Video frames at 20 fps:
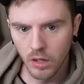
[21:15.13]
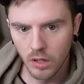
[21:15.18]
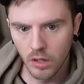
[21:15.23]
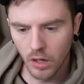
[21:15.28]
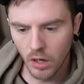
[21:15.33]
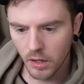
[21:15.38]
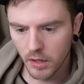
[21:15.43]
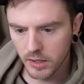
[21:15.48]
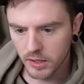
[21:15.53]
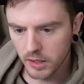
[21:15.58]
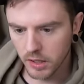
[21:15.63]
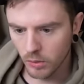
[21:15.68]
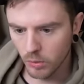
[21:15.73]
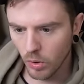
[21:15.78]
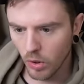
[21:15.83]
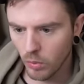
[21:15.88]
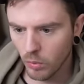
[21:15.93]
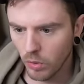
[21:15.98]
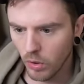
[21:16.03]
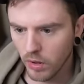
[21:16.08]
Honestly,
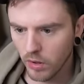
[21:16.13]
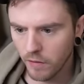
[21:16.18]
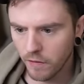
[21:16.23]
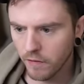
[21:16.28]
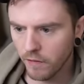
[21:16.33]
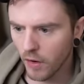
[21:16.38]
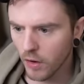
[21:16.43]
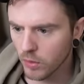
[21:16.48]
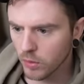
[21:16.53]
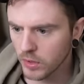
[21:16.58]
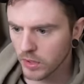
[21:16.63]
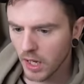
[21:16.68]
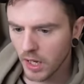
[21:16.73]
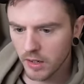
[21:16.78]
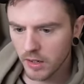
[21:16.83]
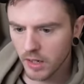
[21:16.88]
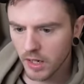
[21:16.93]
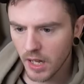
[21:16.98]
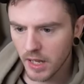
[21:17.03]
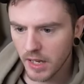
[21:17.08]
what the fuck was that?
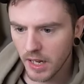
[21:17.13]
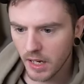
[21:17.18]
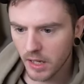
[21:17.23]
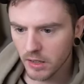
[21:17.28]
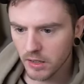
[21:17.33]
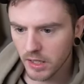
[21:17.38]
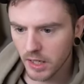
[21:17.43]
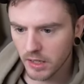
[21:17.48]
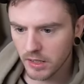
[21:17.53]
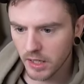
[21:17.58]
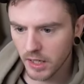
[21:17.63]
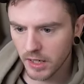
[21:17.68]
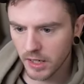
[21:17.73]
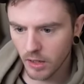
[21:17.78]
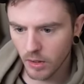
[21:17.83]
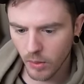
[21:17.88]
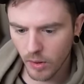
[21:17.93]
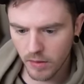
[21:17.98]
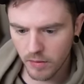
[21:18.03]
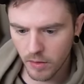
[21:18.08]
You're getting the adult tag taken
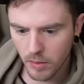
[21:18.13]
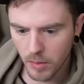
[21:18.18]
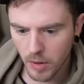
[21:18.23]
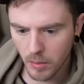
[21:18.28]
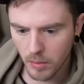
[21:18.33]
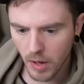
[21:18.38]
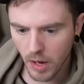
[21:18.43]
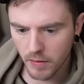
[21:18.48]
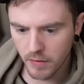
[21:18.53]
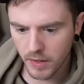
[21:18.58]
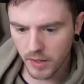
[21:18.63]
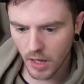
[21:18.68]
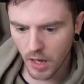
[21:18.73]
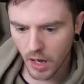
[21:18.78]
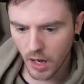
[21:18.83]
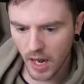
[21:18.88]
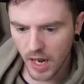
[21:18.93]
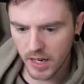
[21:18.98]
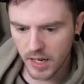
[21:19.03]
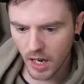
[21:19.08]
away from me. I'm not having that.
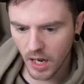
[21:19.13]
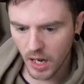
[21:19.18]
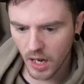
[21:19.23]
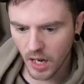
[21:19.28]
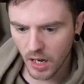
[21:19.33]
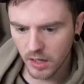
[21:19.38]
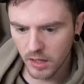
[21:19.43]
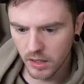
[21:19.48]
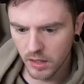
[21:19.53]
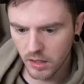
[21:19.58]
8 high.